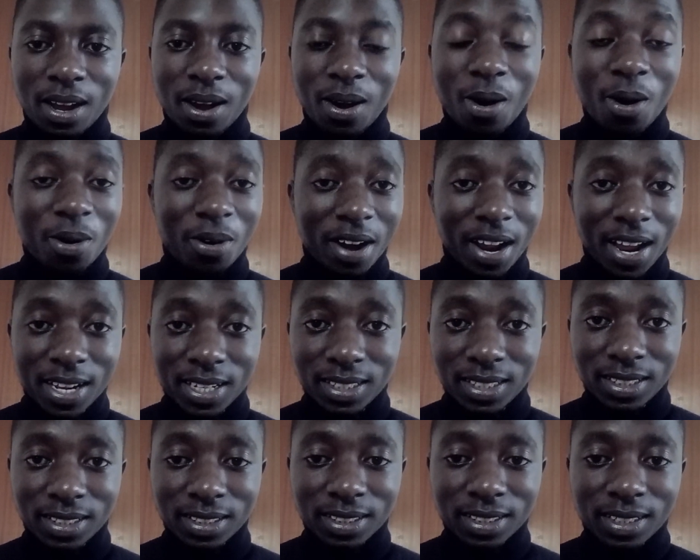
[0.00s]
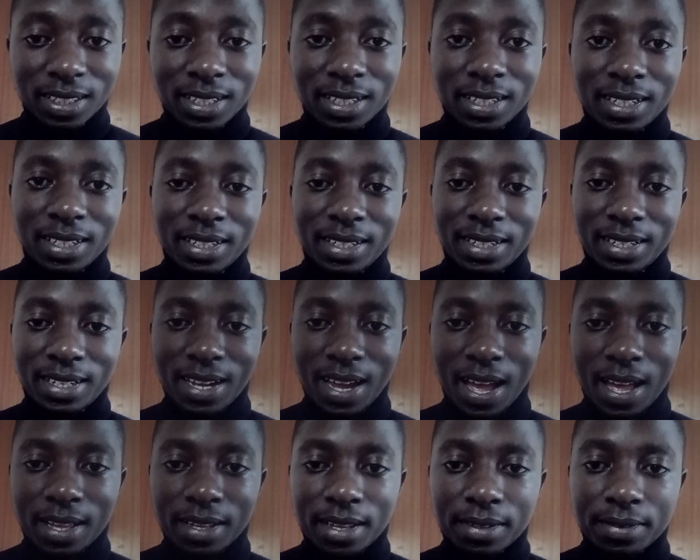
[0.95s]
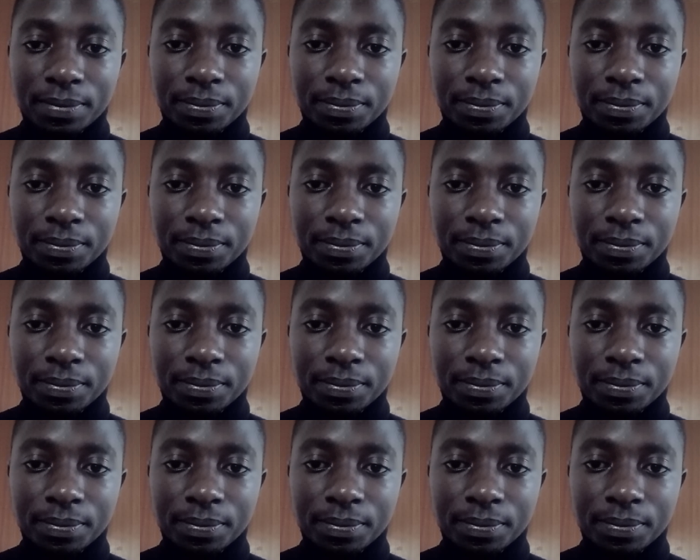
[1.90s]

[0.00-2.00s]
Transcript: All right. Yeah.